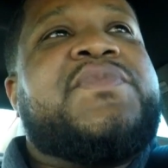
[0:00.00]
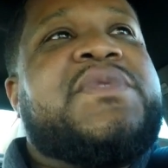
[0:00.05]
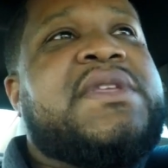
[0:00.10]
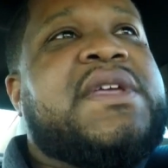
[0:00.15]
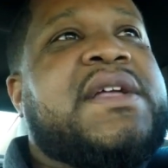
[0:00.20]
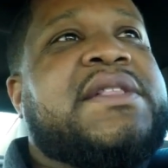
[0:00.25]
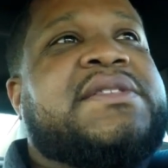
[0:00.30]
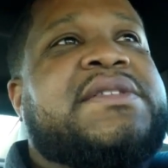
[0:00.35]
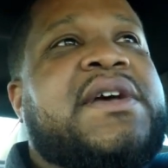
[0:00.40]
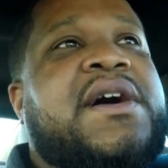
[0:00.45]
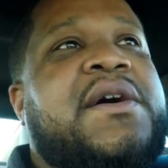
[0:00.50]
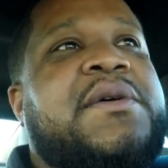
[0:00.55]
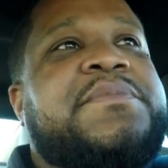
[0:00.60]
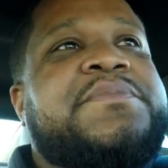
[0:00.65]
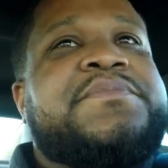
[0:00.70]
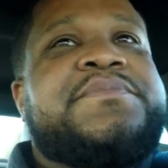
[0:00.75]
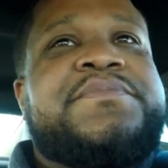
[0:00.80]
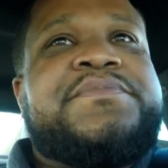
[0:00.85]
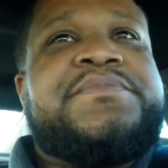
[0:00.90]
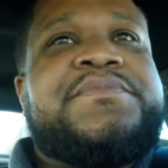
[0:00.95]
gets up.
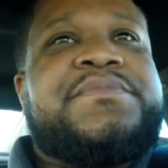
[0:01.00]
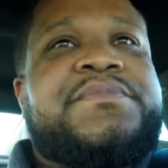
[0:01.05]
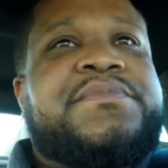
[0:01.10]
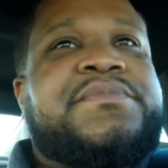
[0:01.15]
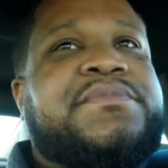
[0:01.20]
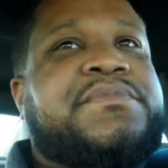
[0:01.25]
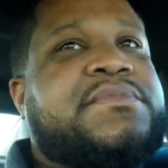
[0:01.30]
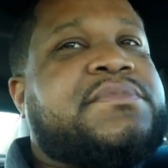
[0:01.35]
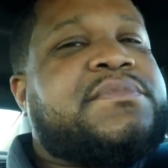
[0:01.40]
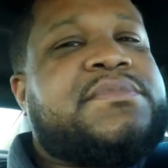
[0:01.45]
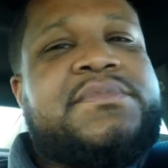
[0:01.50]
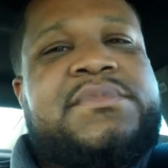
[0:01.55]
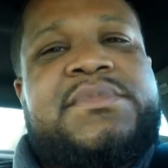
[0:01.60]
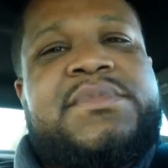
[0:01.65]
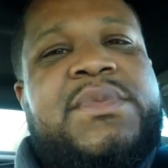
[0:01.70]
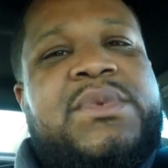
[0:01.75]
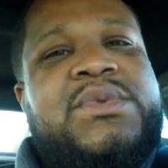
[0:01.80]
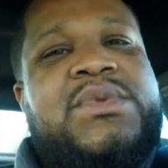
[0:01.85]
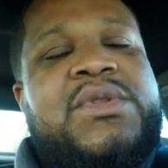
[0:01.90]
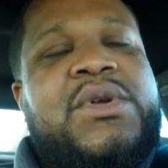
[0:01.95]

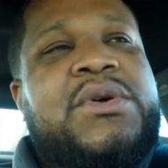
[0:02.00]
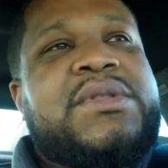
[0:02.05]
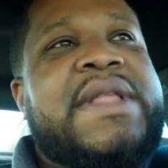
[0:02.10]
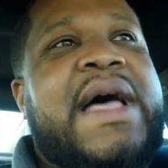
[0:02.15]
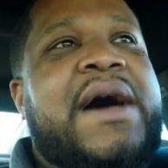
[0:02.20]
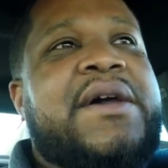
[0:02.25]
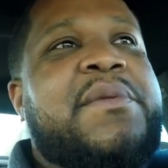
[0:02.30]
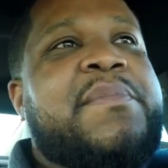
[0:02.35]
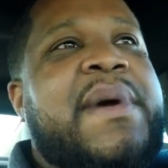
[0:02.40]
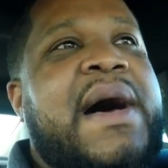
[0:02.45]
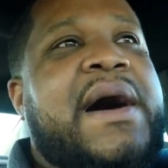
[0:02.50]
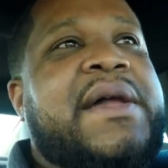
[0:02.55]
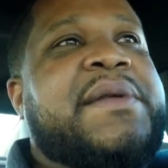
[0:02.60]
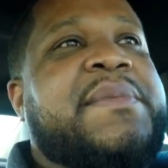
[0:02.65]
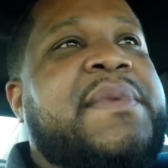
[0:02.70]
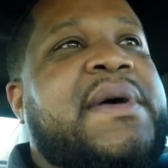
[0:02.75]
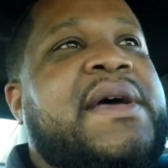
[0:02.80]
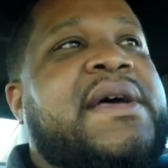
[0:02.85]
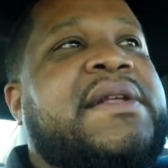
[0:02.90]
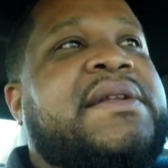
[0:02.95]
No doubt about it,
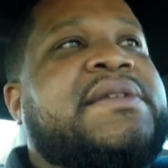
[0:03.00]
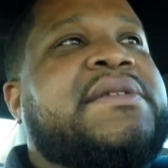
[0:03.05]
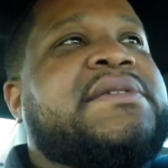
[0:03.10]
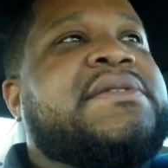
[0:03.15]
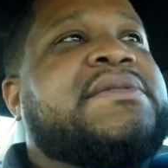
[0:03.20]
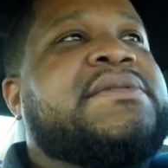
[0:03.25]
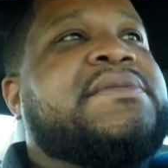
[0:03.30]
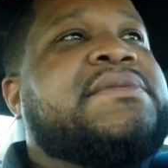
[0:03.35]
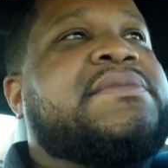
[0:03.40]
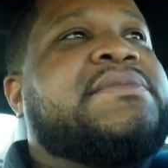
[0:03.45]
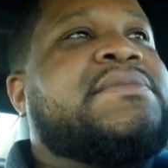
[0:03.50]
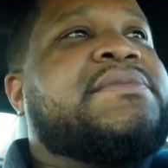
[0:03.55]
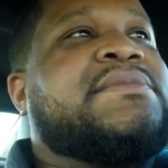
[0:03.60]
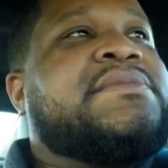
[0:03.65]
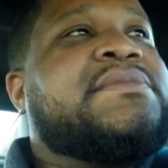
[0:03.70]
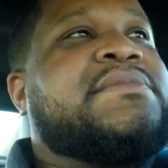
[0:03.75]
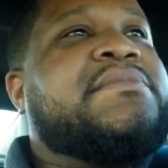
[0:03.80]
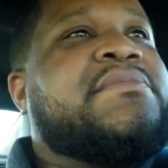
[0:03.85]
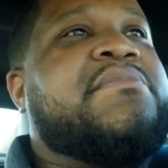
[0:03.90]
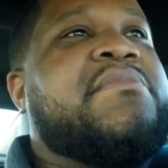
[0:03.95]

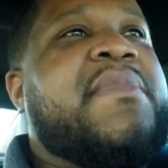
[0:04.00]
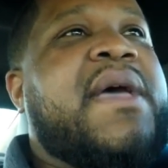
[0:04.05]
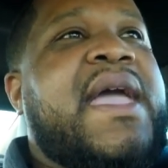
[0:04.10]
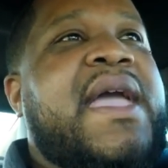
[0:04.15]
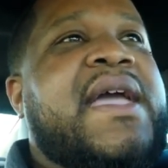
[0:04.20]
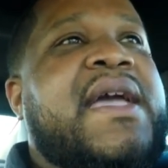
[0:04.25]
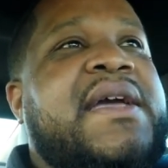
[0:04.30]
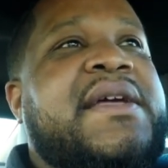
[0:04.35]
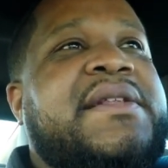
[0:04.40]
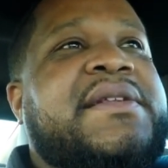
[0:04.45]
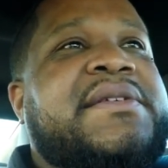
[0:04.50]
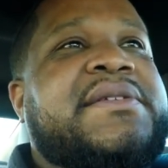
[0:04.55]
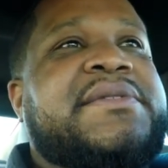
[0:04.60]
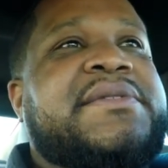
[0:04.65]
man.